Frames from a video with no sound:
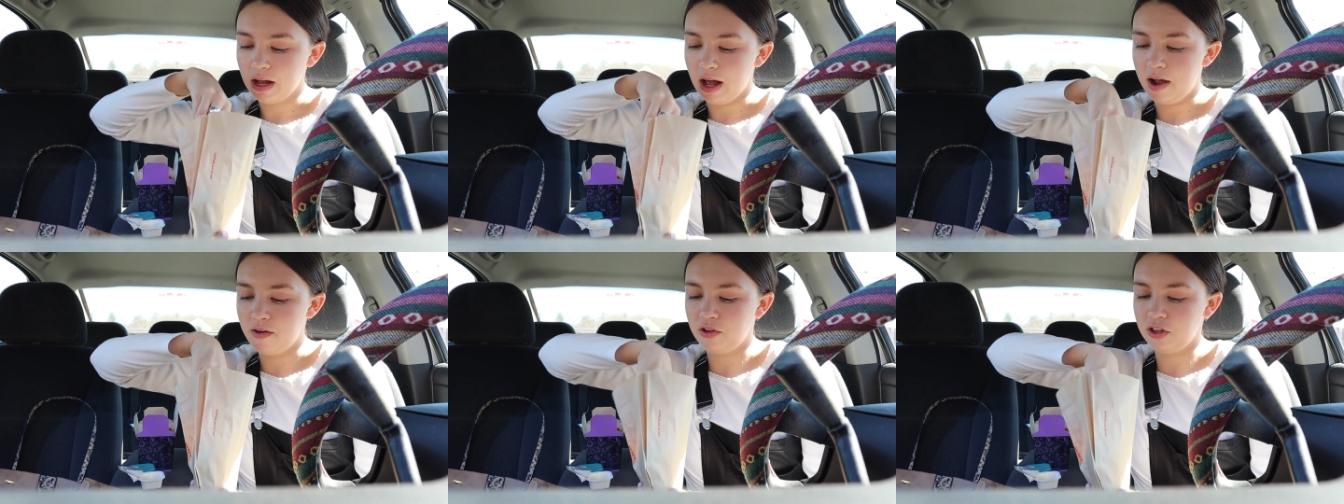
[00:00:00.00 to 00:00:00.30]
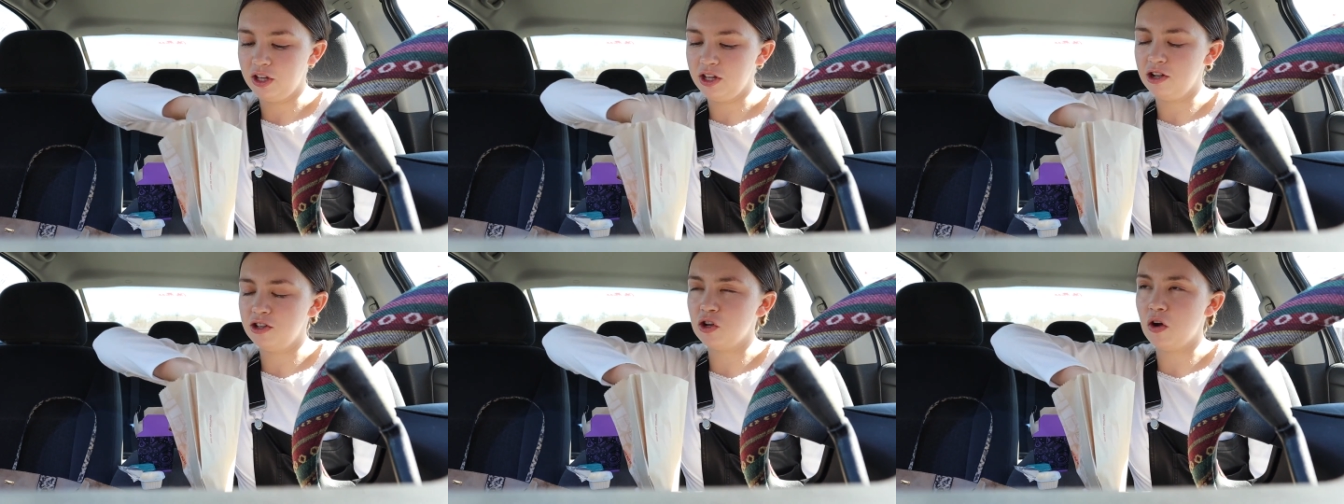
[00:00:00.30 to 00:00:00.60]
I
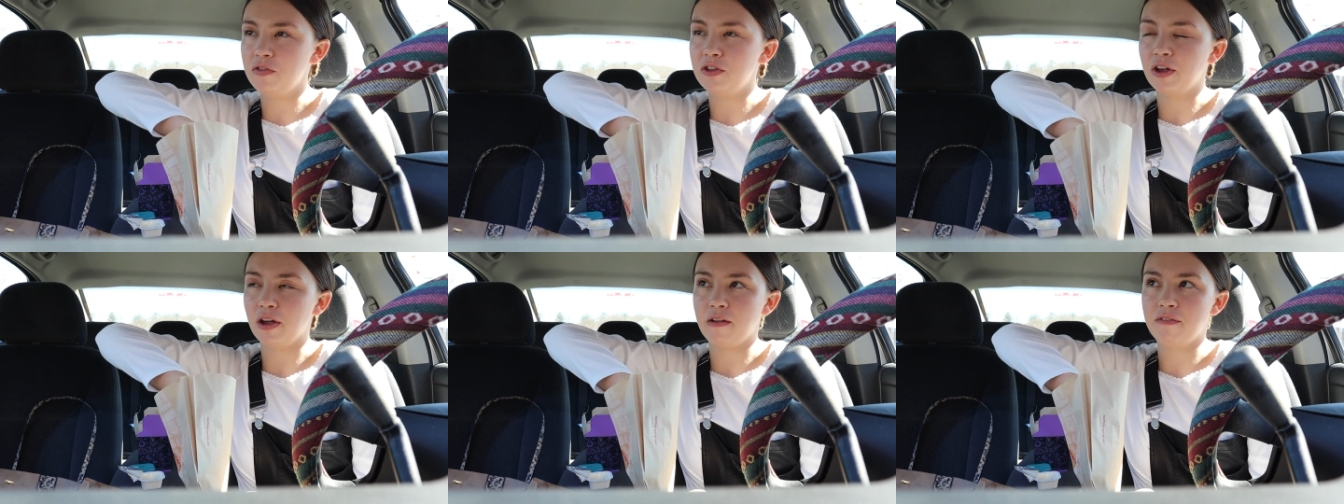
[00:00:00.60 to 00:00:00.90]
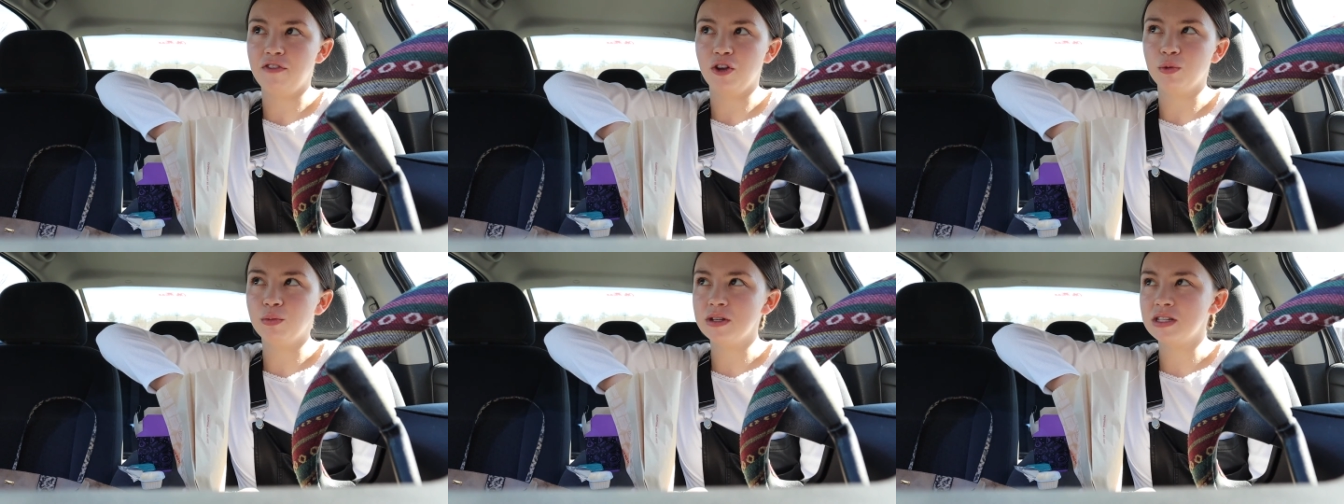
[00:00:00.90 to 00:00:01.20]
really don't know if they're like
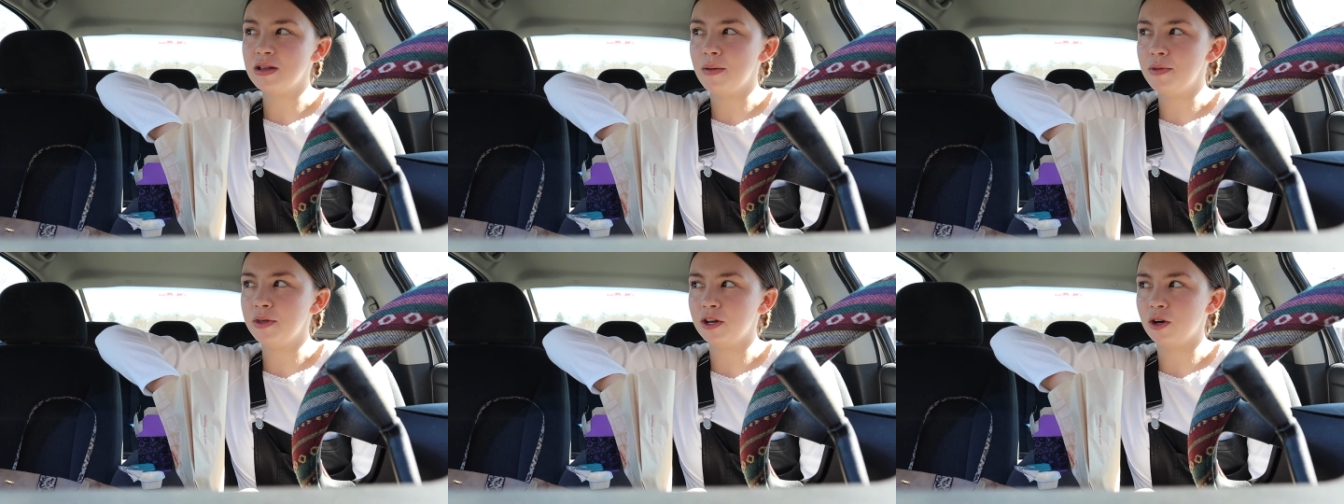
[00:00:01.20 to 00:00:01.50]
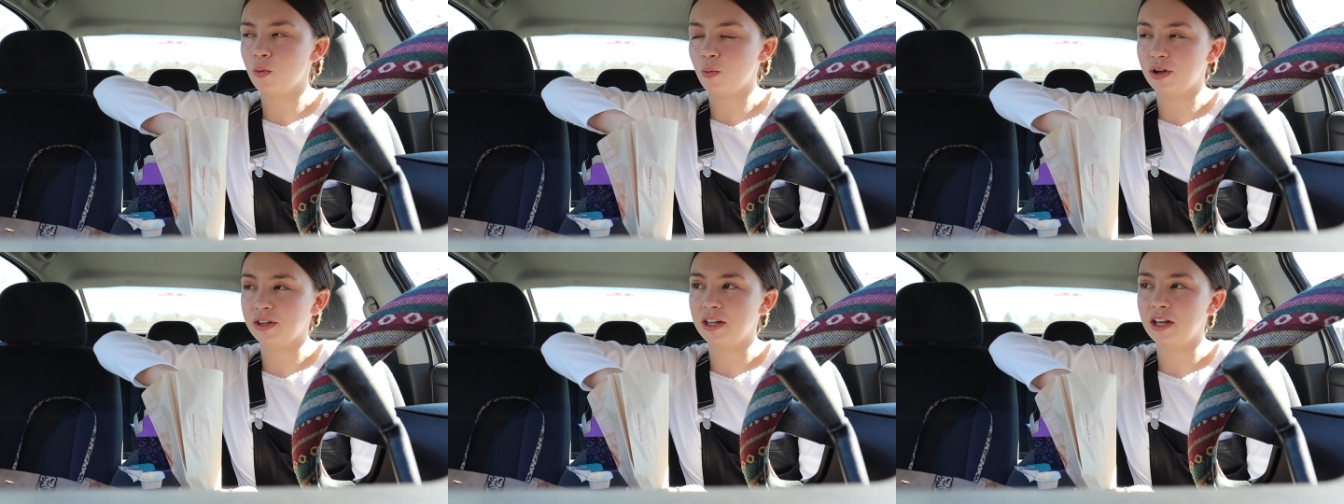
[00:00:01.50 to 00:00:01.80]
filled with
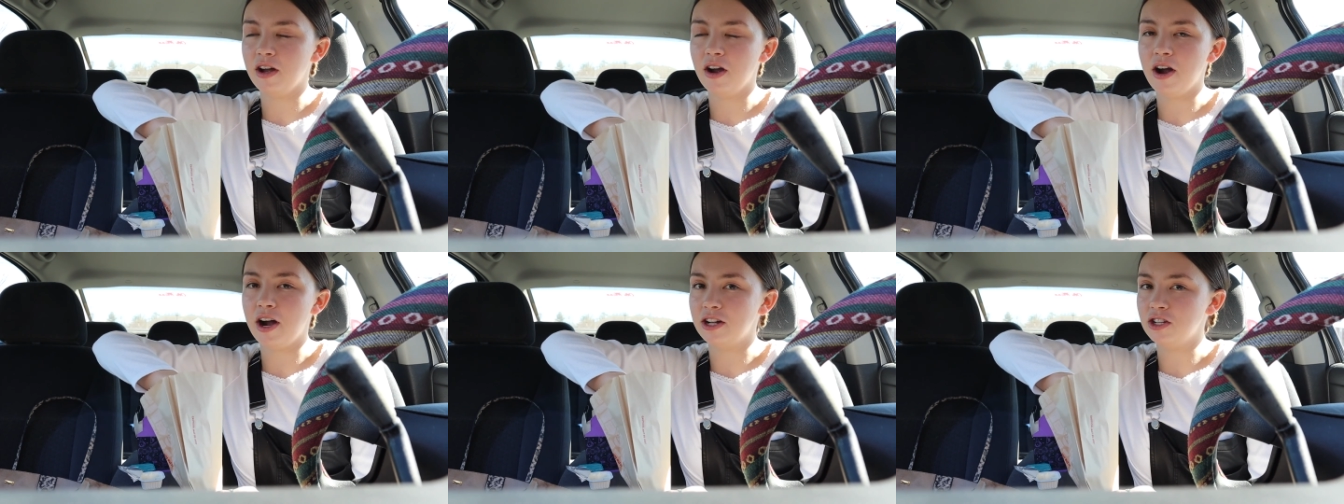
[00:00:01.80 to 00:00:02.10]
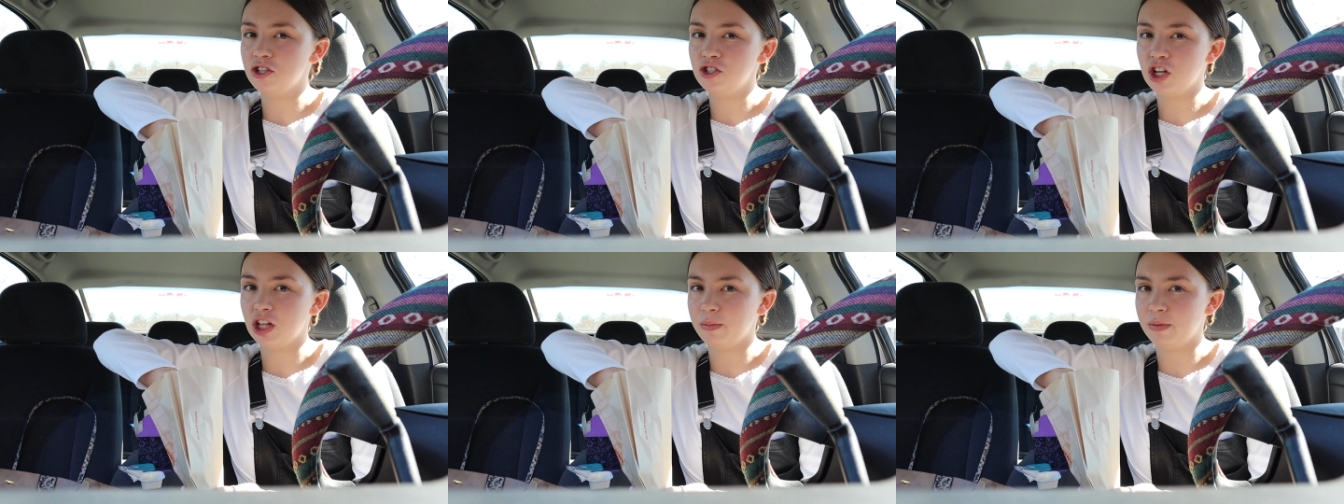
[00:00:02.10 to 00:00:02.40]
something or what they are. I
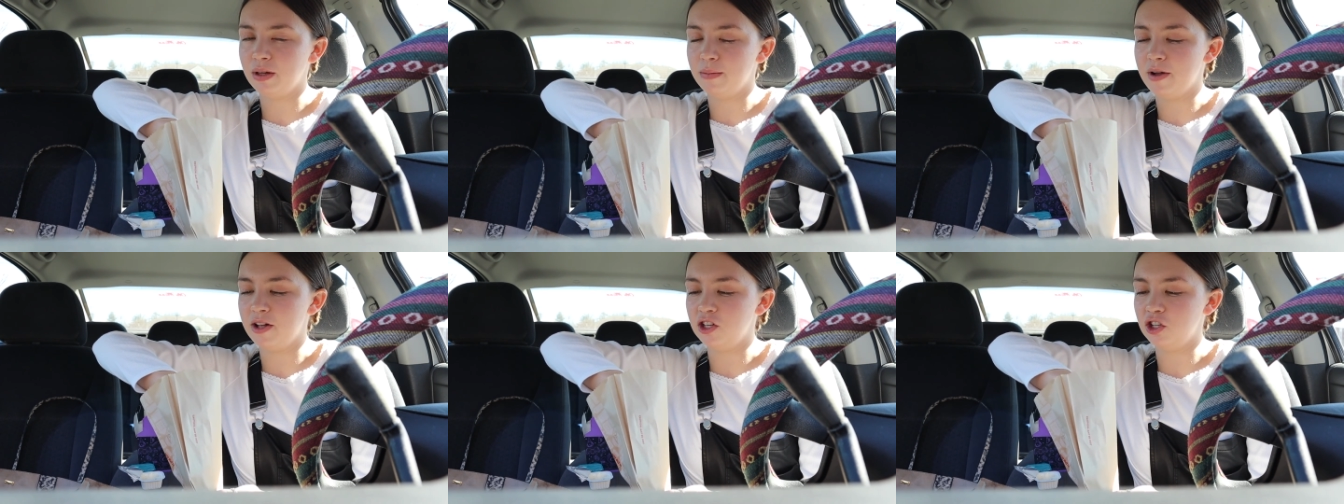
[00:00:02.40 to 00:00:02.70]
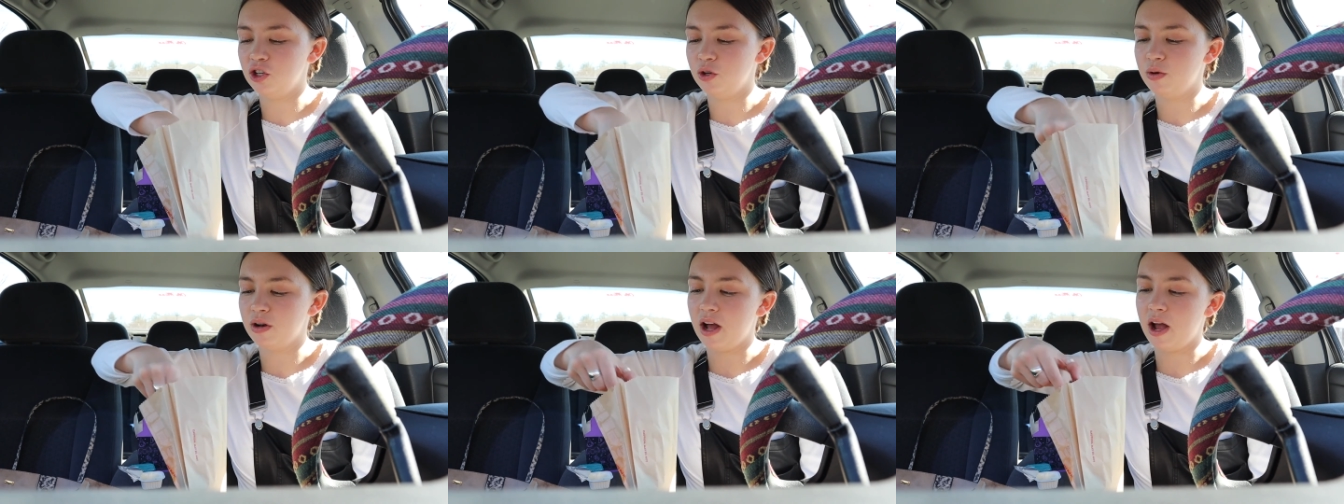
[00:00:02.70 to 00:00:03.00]
just saw them on the
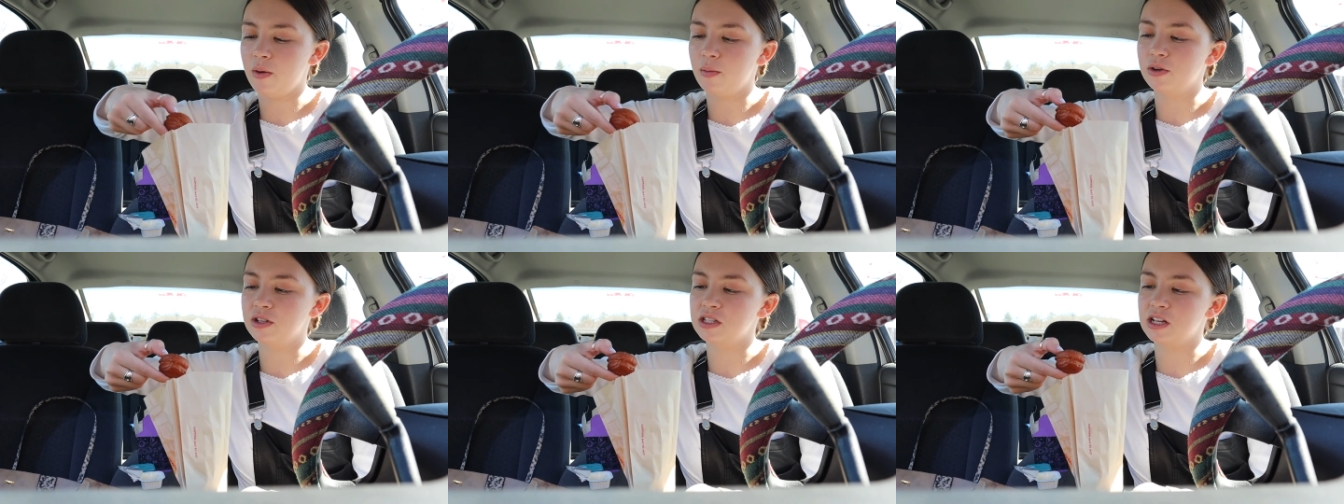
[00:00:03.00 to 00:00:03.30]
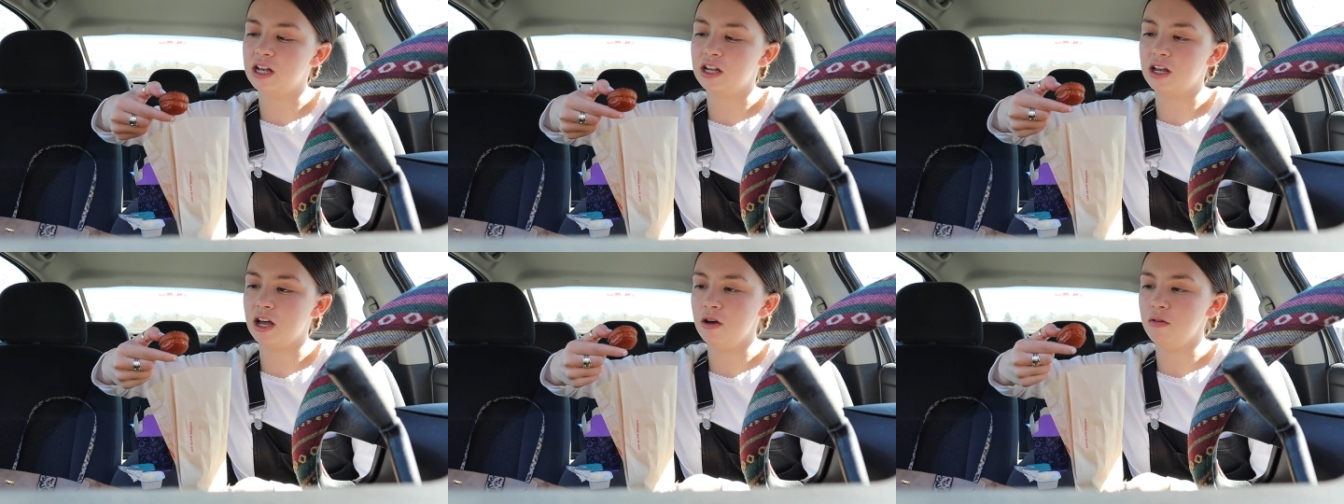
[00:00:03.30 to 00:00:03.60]
menu and I was
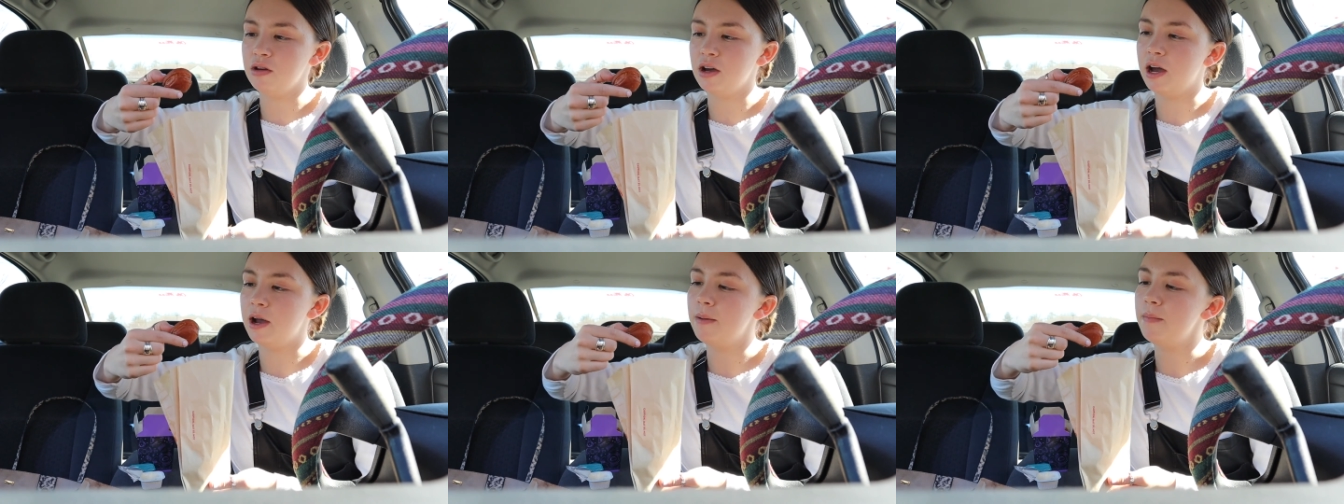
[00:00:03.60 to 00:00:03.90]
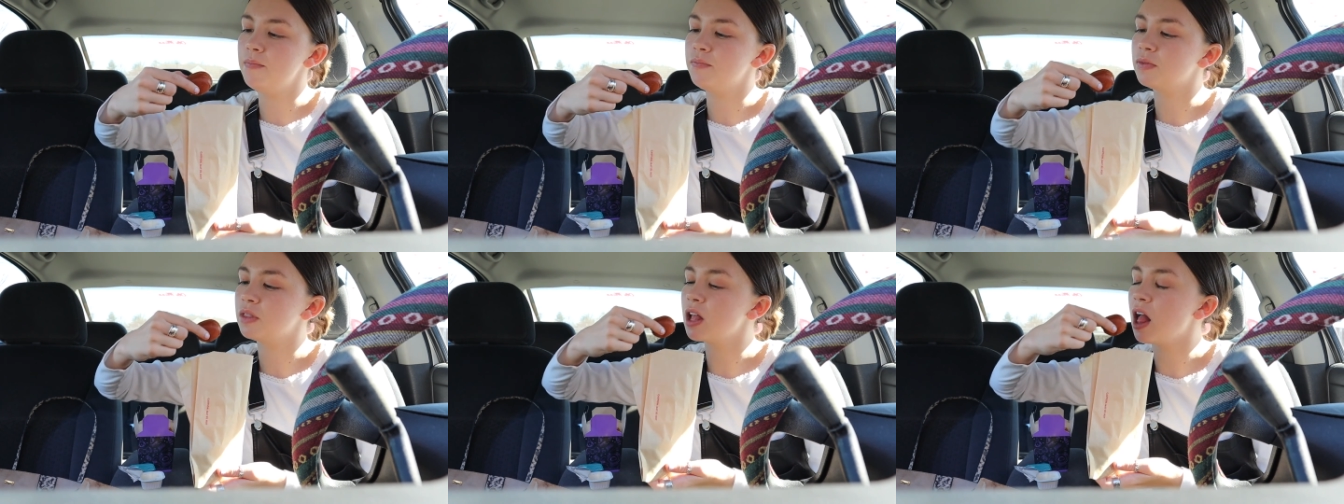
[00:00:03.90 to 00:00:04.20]
like, okay.